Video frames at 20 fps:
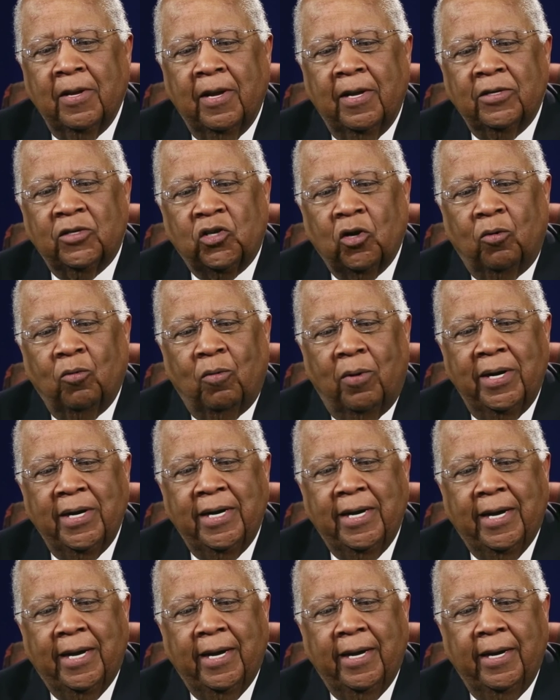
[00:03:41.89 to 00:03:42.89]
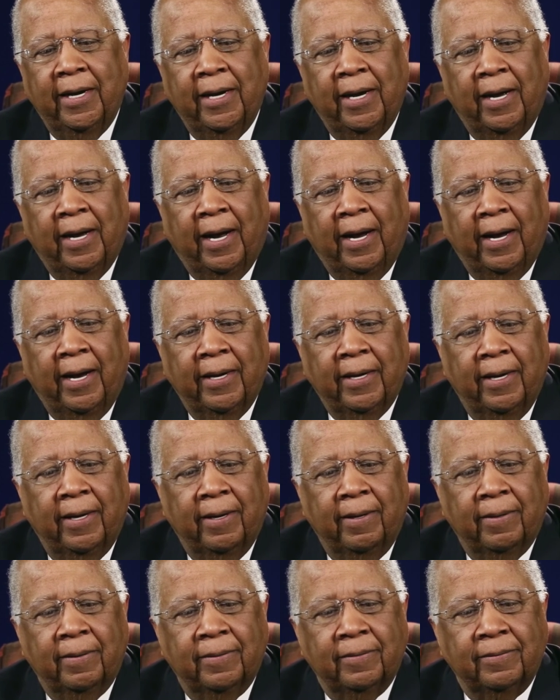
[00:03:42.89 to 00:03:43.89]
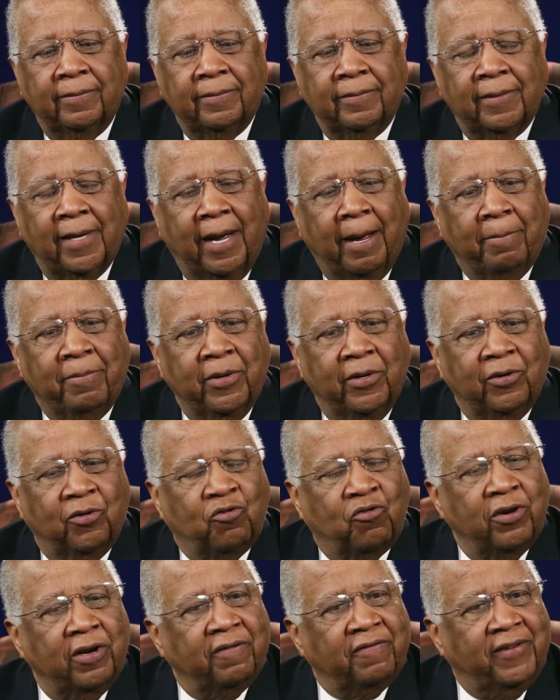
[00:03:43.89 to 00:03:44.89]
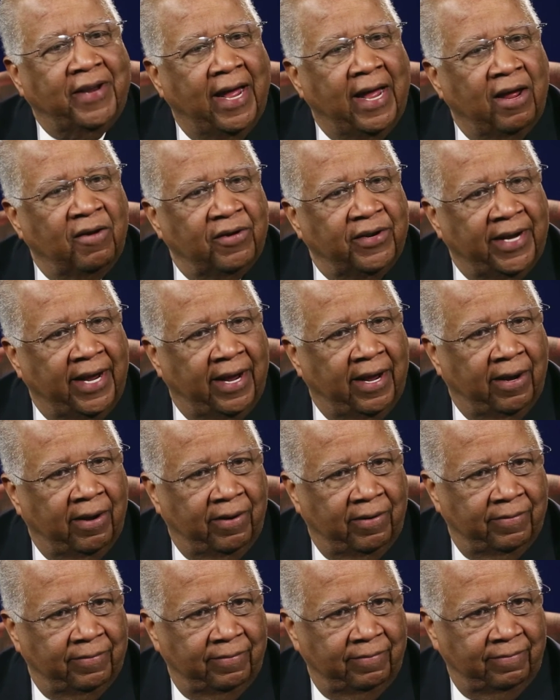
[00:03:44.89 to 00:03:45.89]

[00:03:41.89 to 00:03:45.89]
And so one day, I happened to drift downtown,